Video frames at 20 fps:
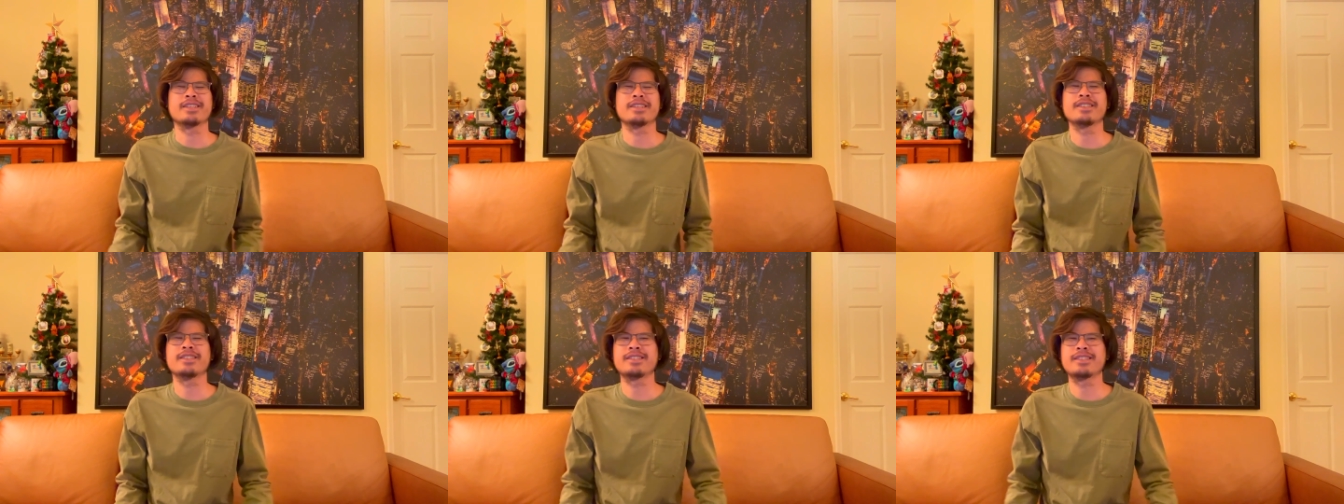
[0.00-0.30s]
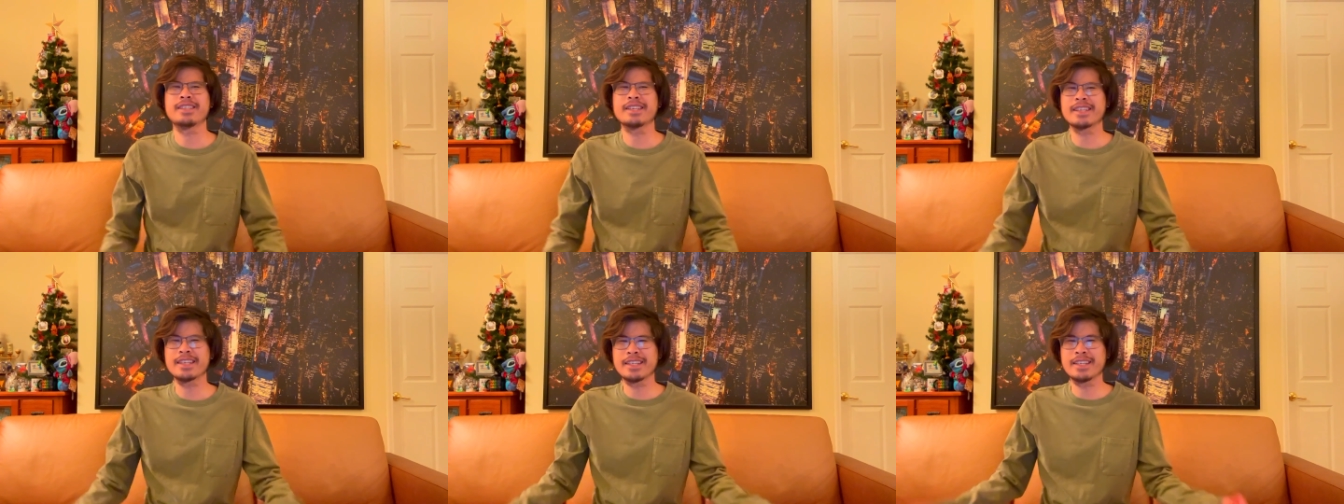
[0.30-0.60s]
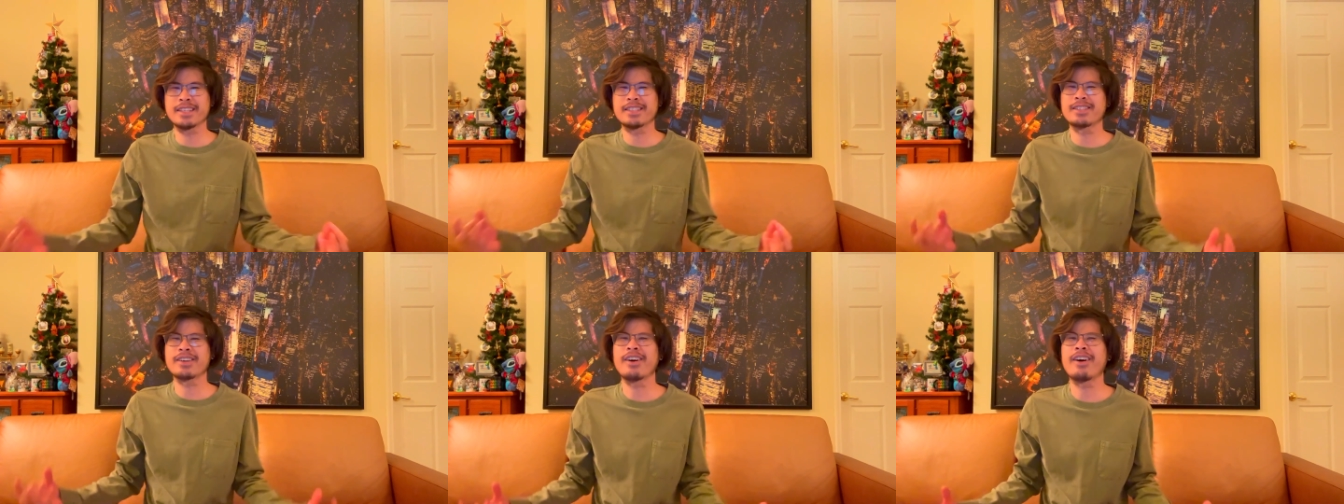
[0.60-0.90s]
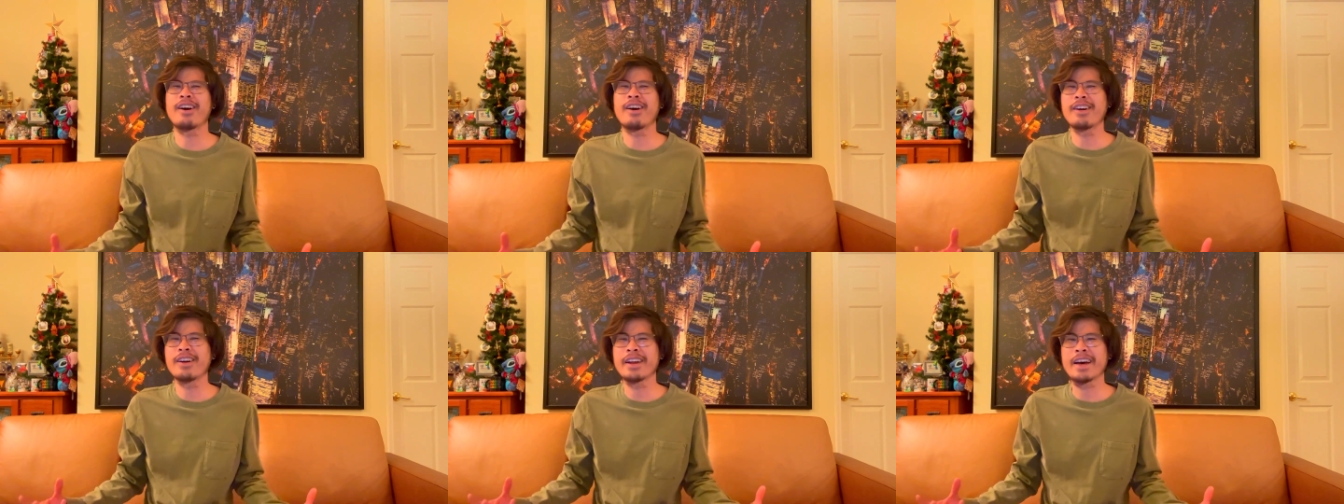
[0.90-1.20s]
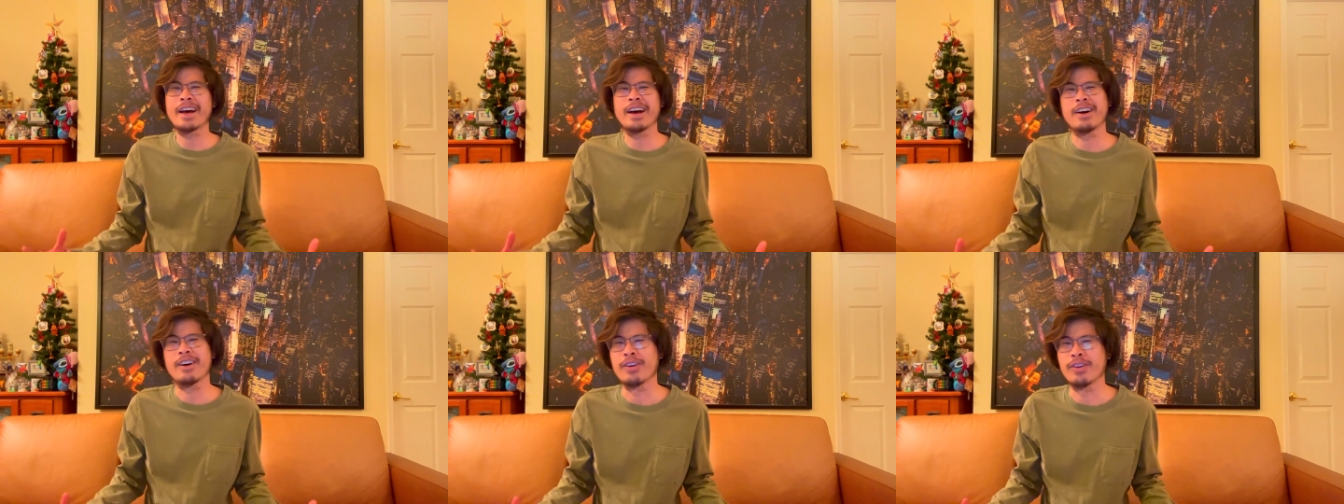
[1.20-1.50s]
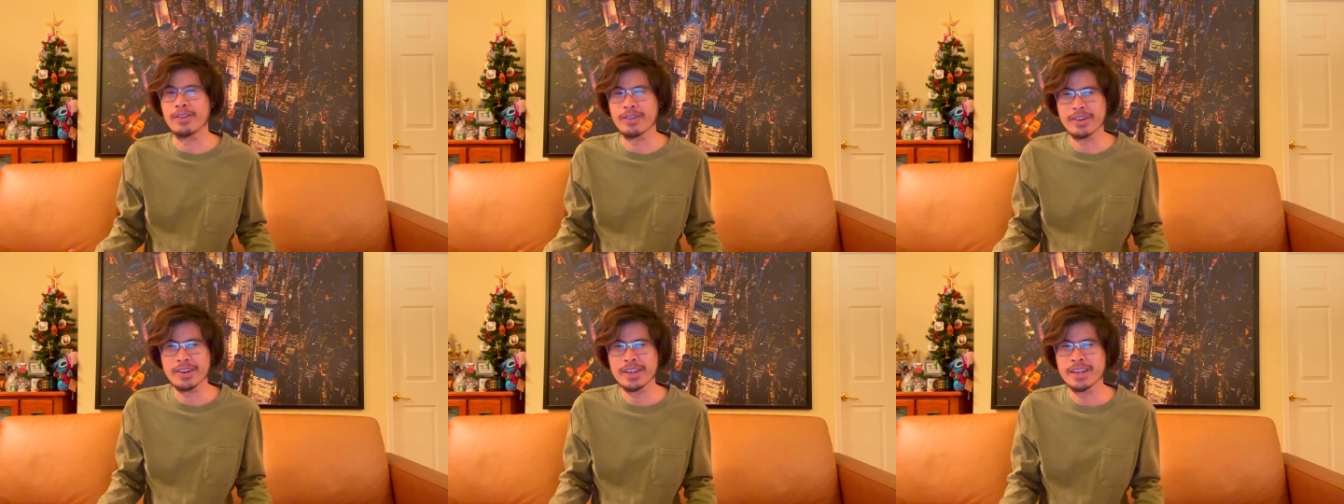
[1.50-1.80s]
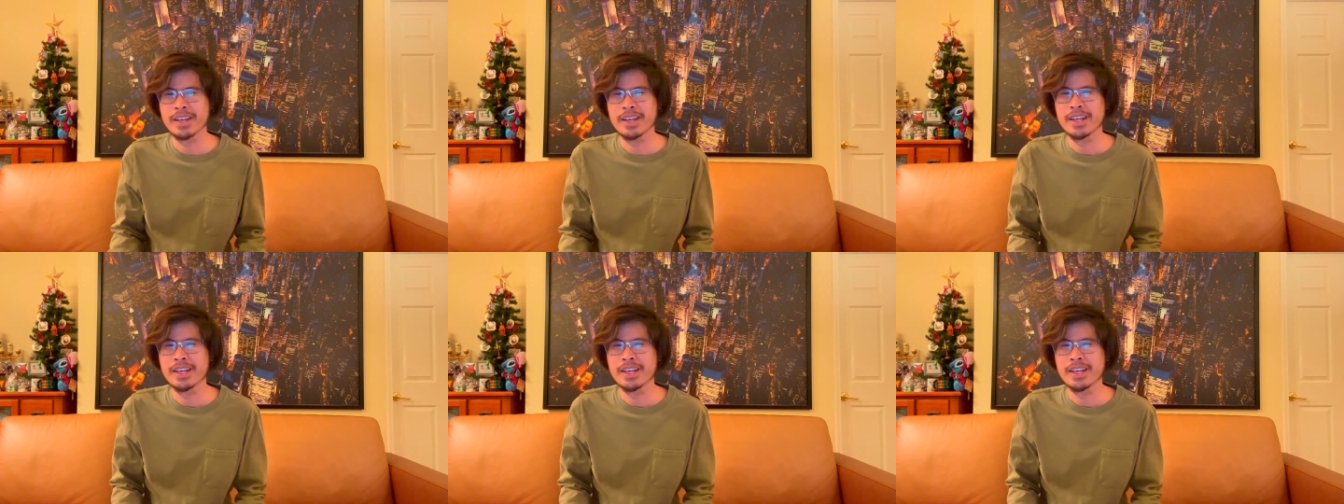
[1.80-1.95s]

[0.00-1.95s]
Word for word: he's singing his heart out.